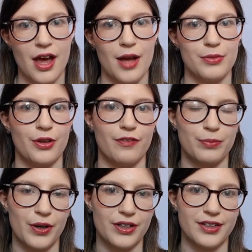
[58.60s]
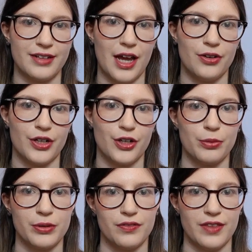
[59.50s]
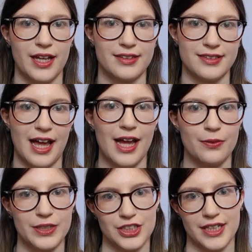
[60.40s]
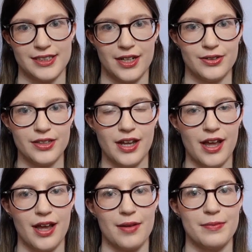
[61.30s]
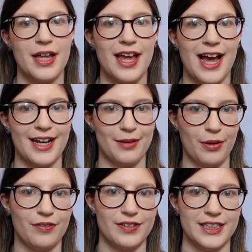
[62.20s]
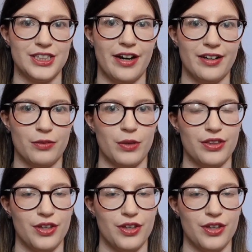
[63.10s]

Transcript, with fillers: um, so I've broken down a couple of things that I wish I'd known um, and I'm hopefully sharing them with